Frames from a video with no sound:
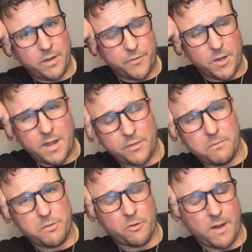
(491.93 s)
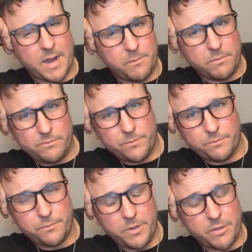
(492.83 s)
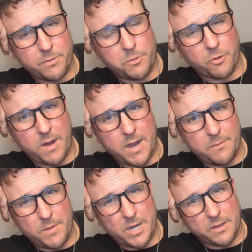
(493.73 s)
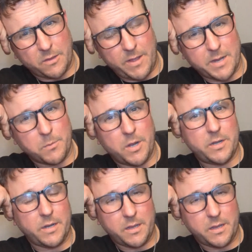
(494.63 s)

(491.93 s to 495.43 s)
If you're not subscribed, please subscribe and hit the like button.